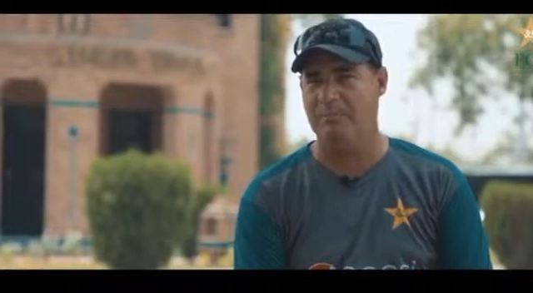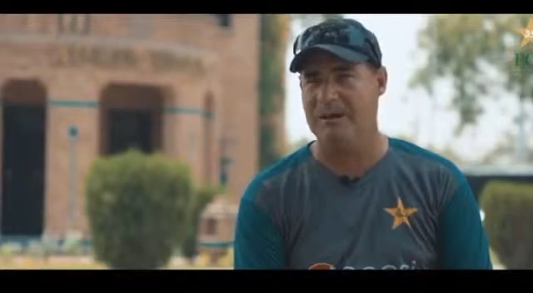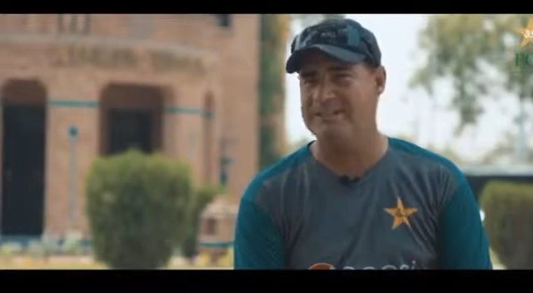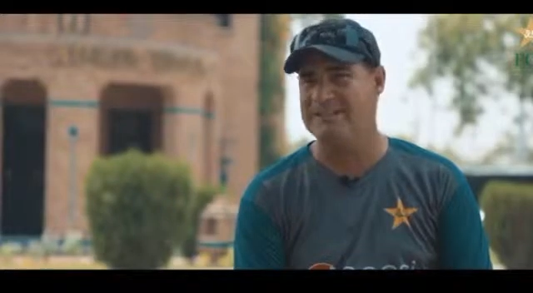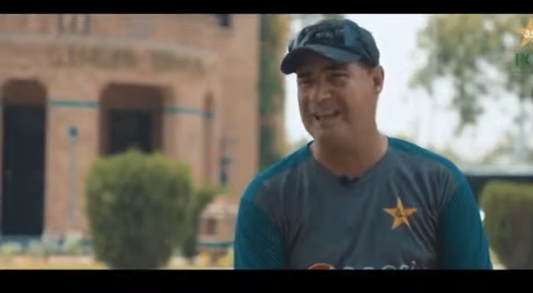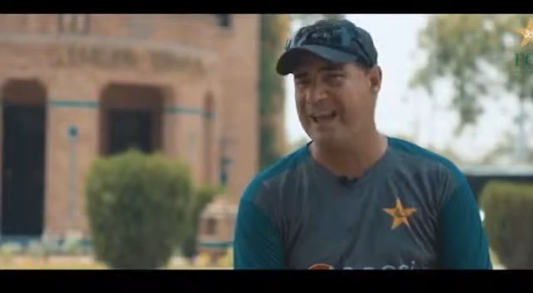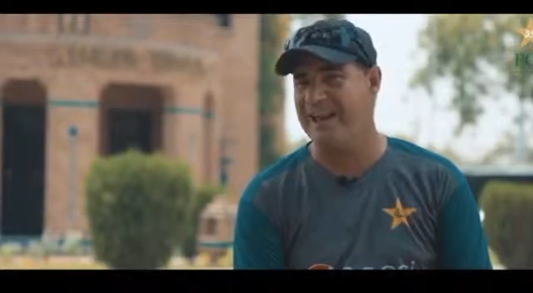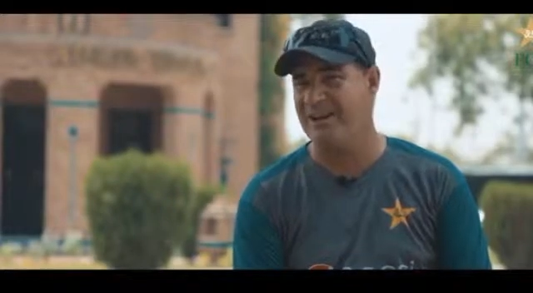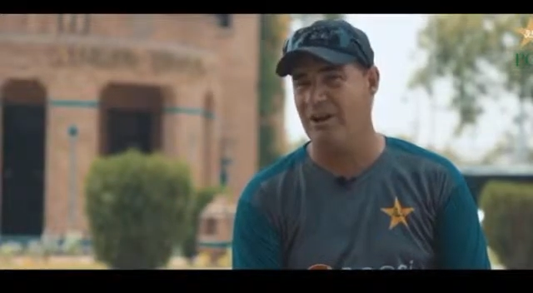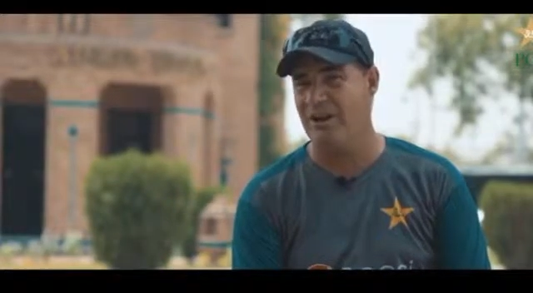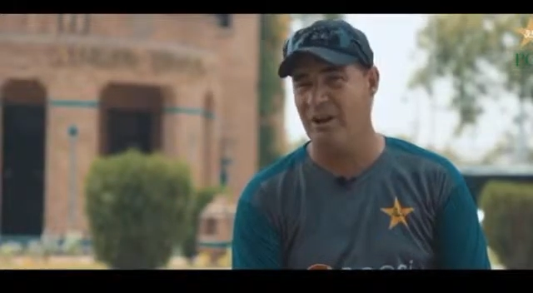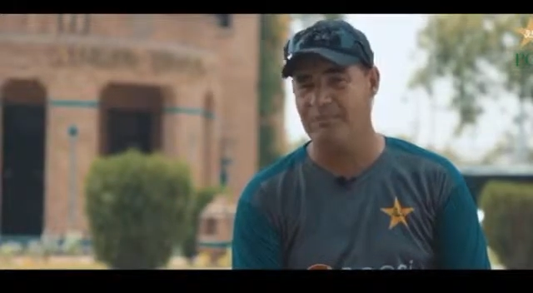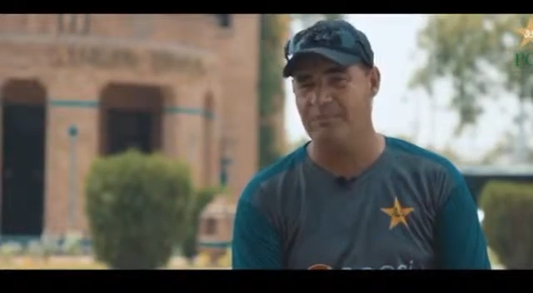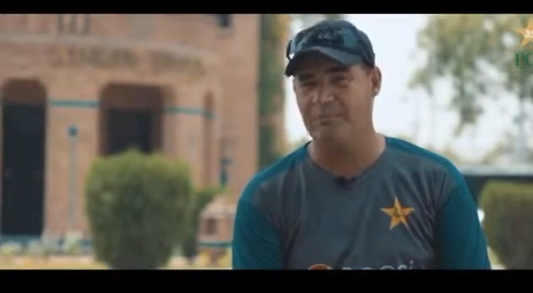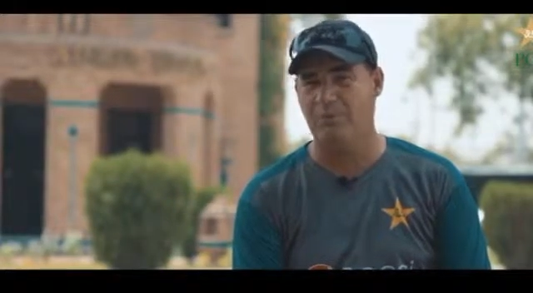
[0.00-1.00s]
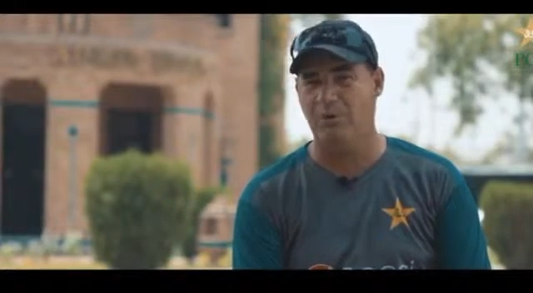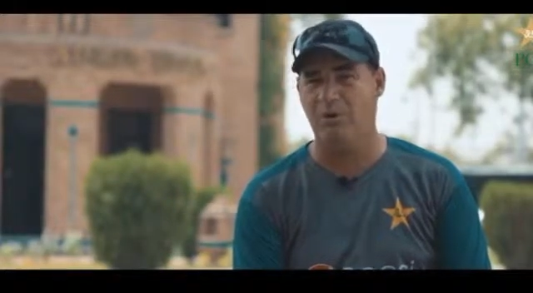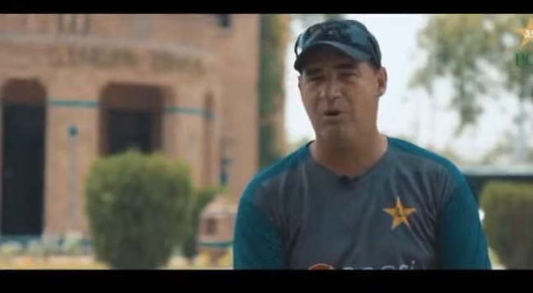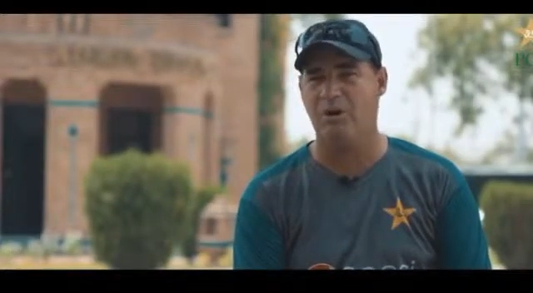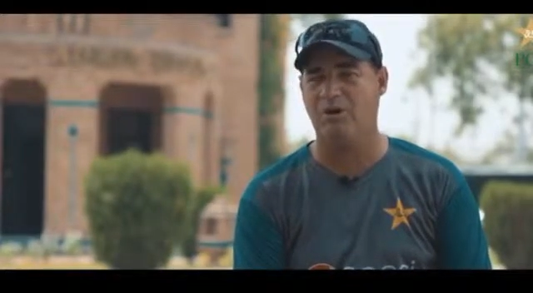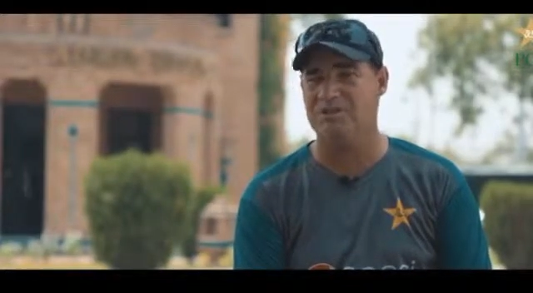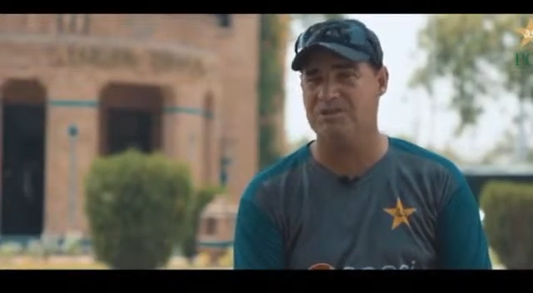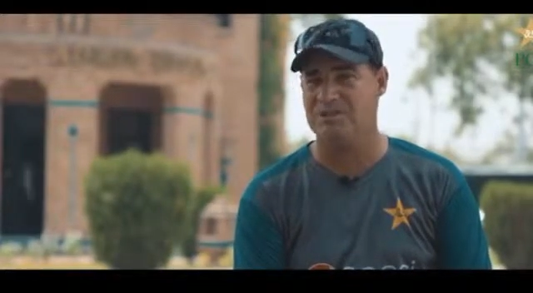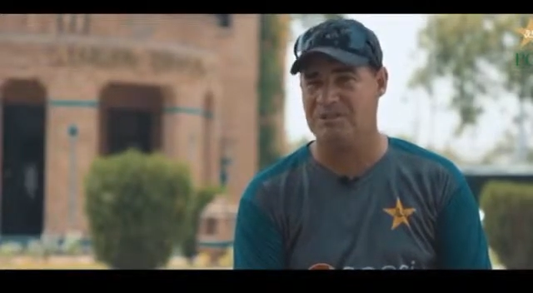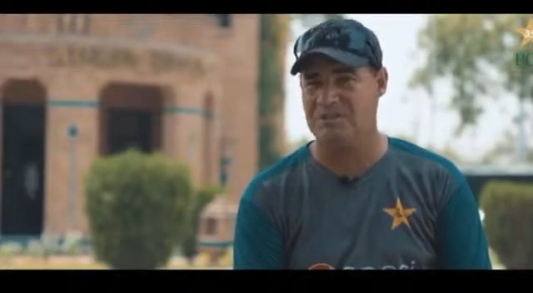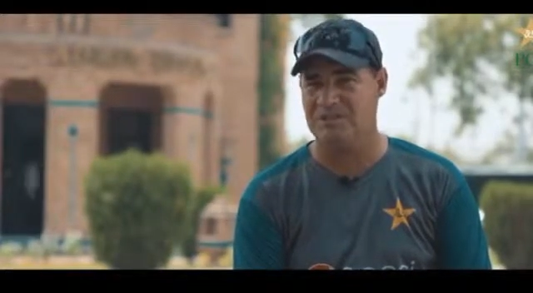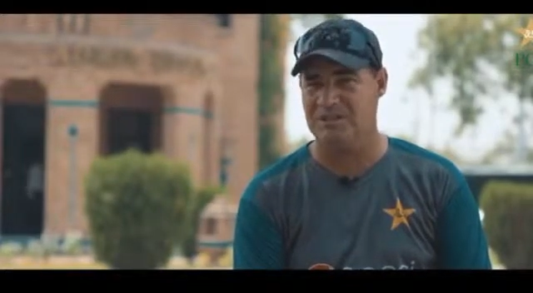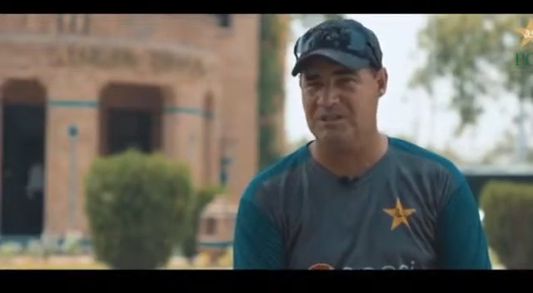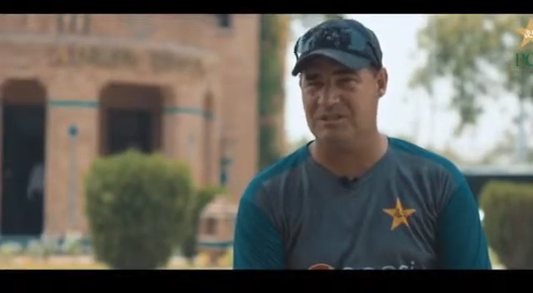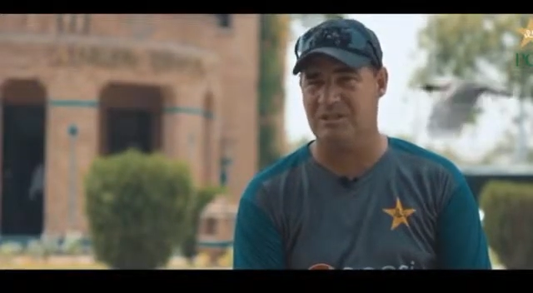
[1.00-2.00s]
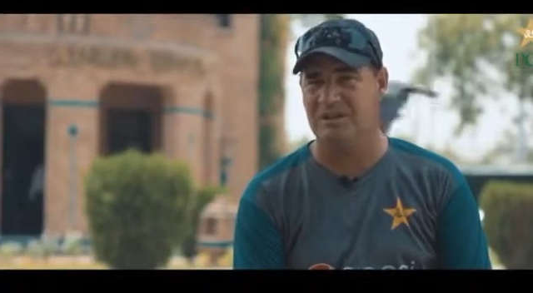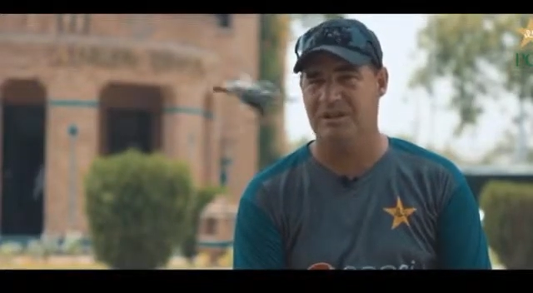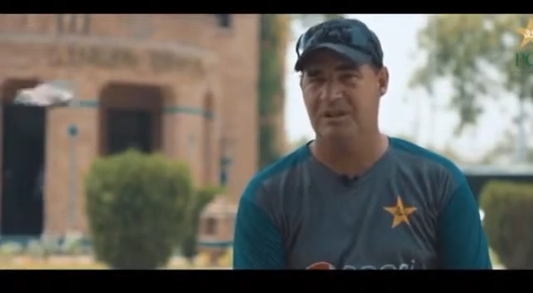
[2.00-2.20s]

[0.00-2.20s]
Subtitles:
better and a lot more consistent.